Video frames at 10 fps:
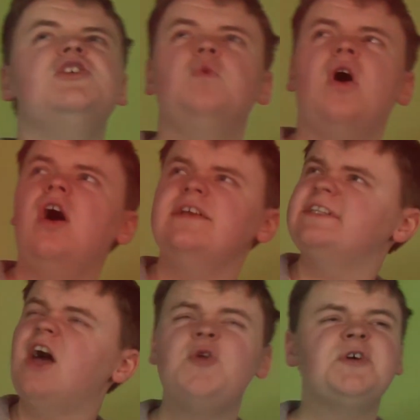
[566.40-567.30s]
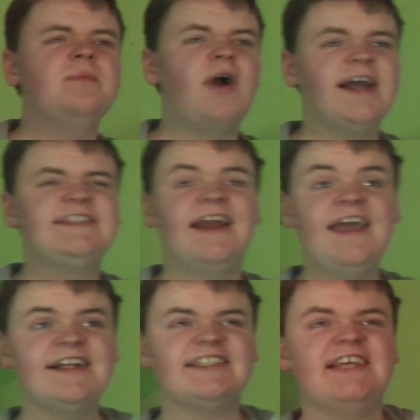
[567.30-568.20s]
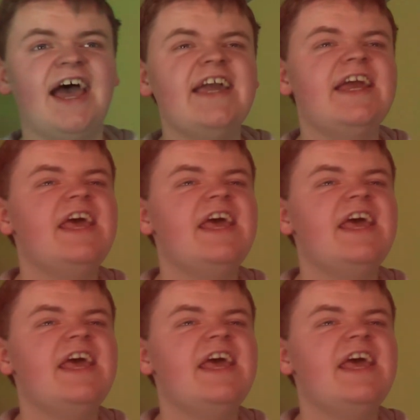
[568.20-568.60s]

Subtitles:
you what, it's loud and bright in here today,